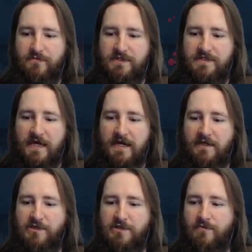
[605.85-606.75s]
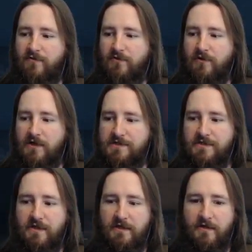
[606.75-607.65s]
Because I can jump over rocks and
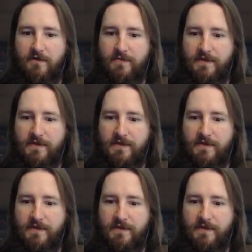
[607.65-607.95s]
not get hurt by